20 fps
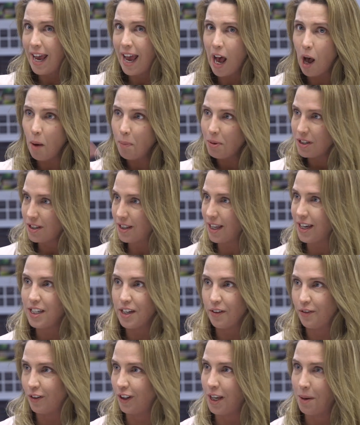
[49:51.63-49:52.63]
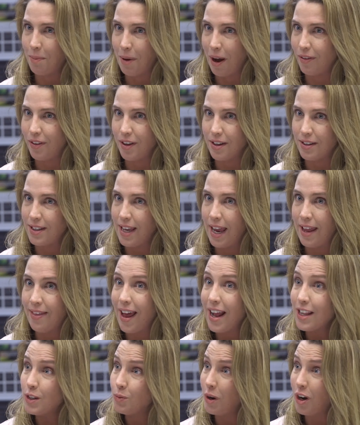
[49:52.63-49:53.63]
Help us think differently about this. And
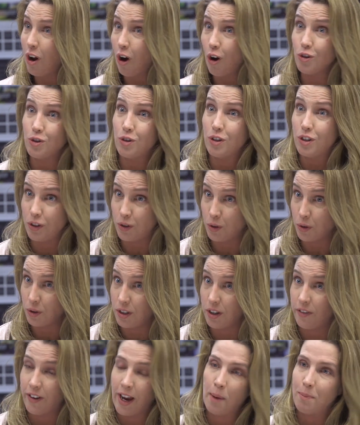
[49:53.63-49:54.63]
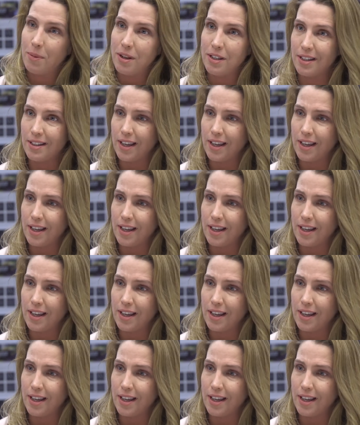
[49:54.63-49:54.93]
that's when all sorts of cool stuff happens.